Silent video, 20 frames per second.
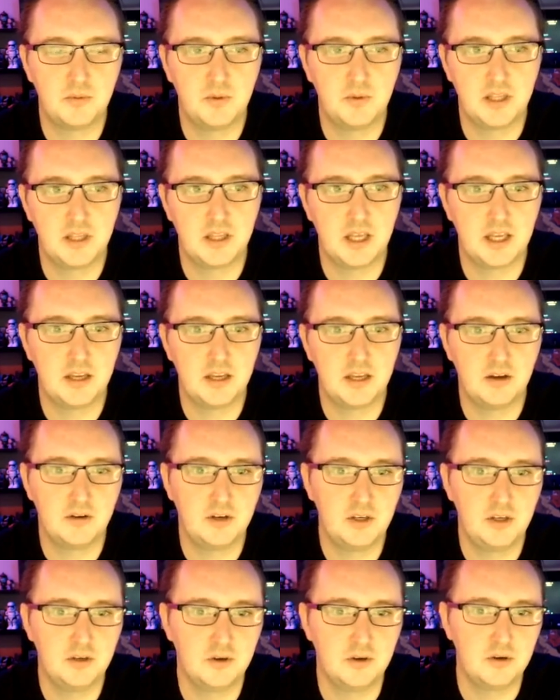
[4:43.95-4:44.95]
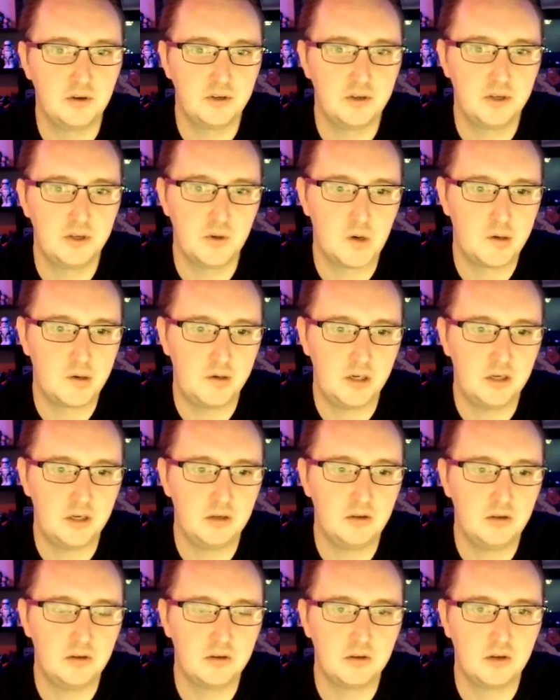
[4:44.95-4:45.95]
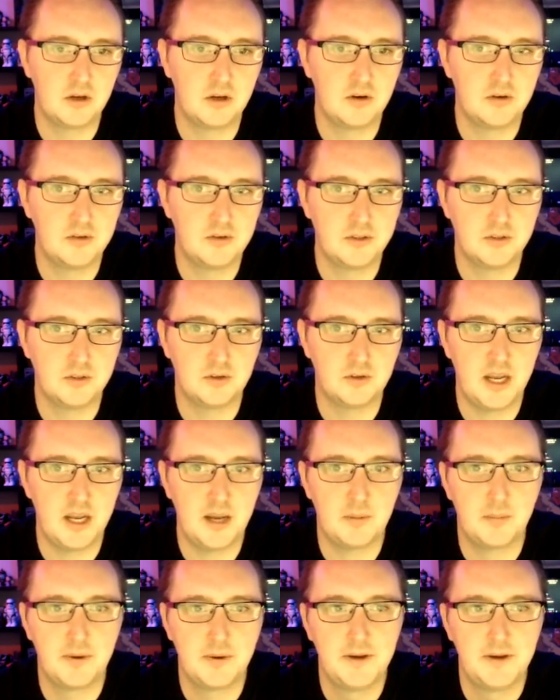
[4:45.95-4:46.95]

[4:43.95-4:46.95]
when they go to your URL or load your app.